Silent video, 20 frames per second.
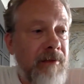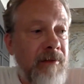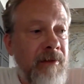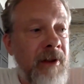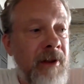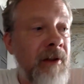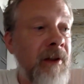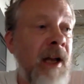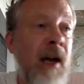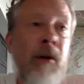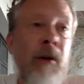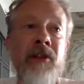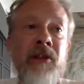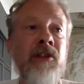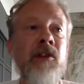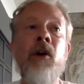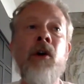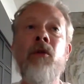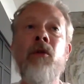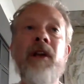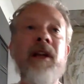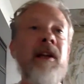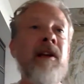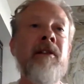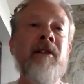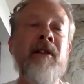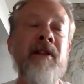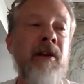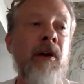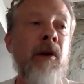Now it's
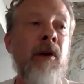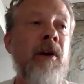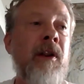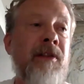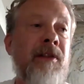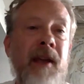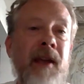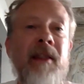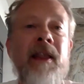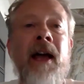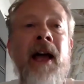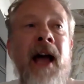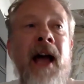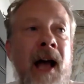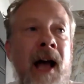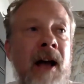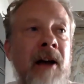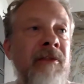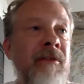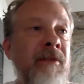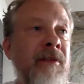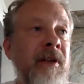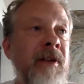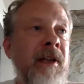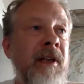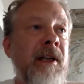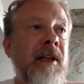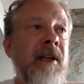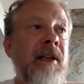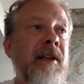only, the only thing they have
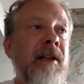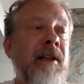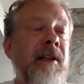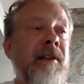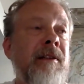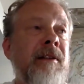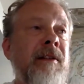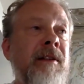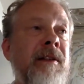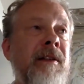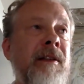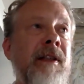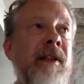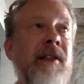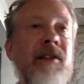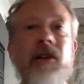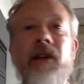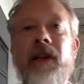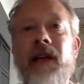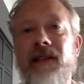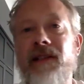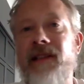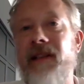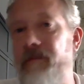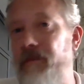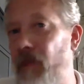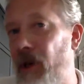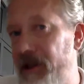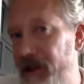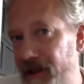is against
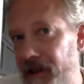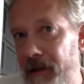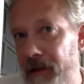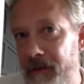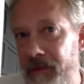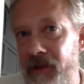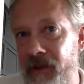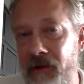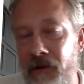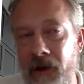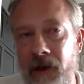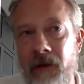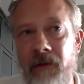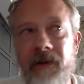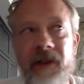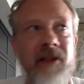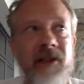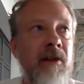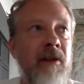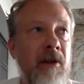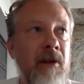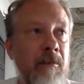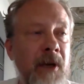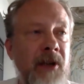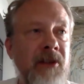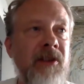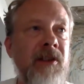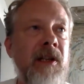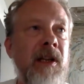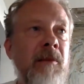Muslims, you know, it's the
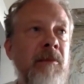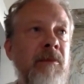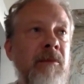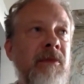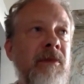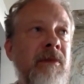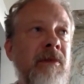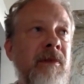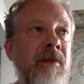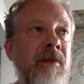Muslims